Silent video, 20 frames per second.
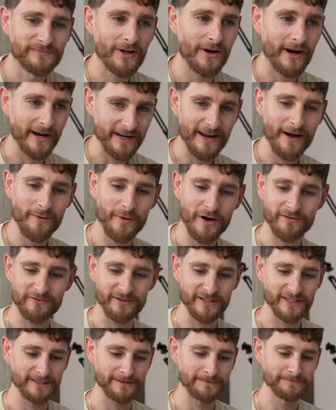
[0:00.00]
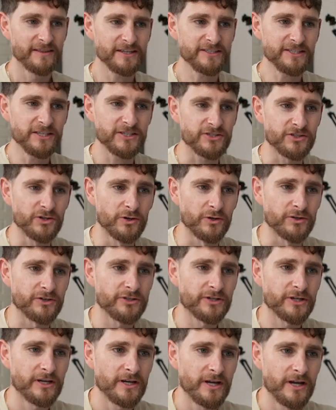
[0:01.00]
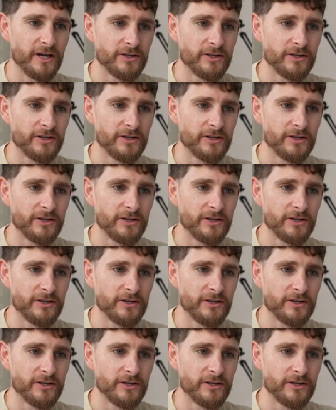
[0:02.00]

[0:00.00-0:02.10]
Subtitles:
All right, now I'll read it. This is George.